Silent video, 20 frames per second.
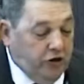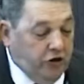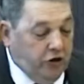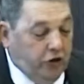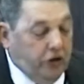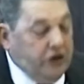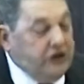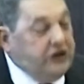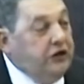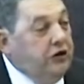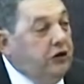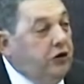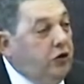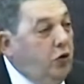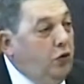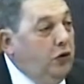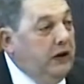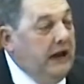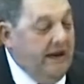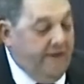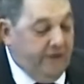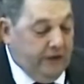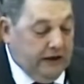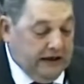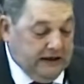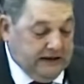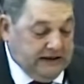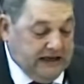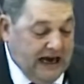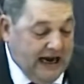the recent low level
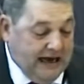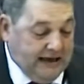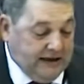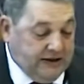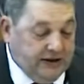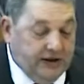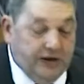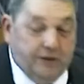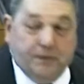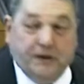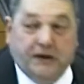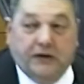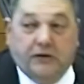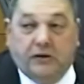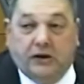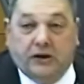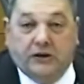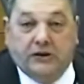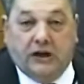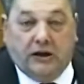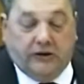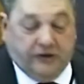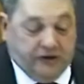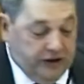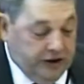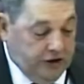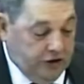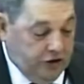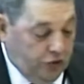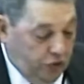attacks they have been
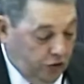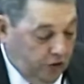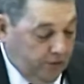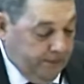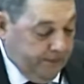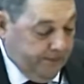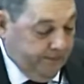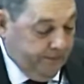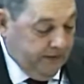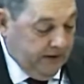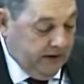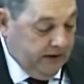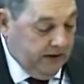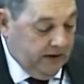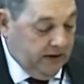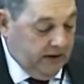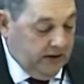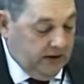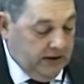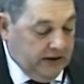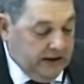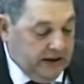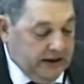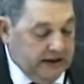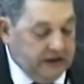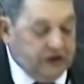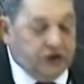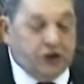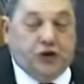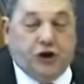conducting in europe.
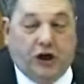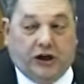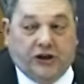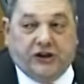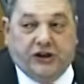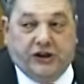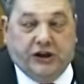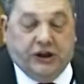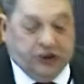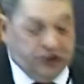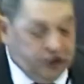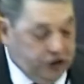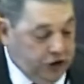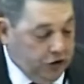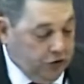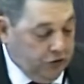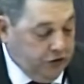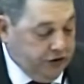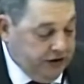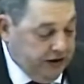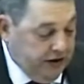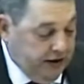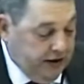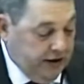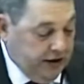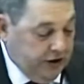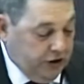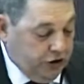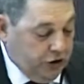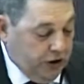it is just an excuse
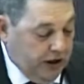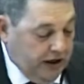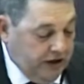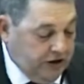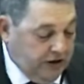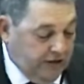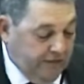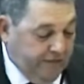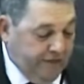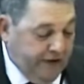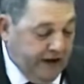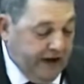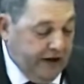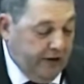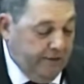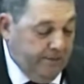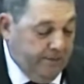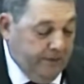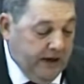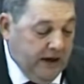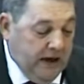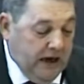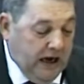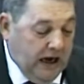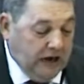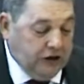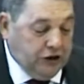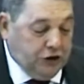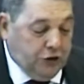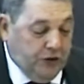to interfere
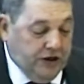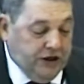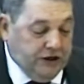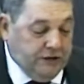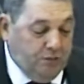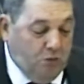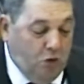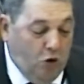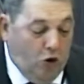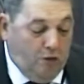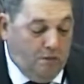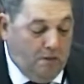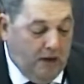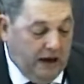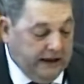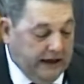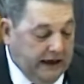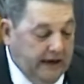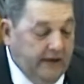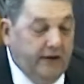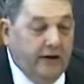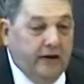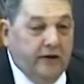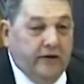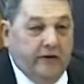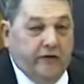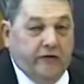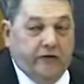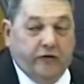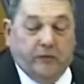and squeeze more money
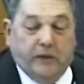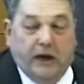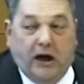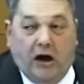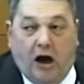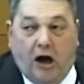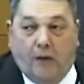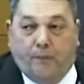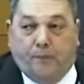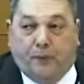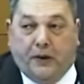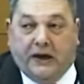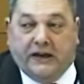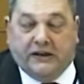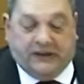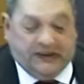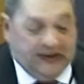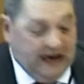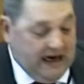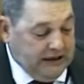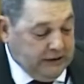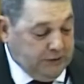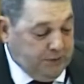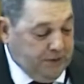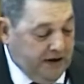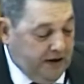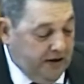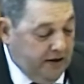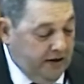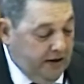from the hard pressed
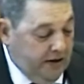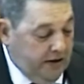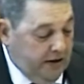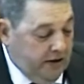taxpayer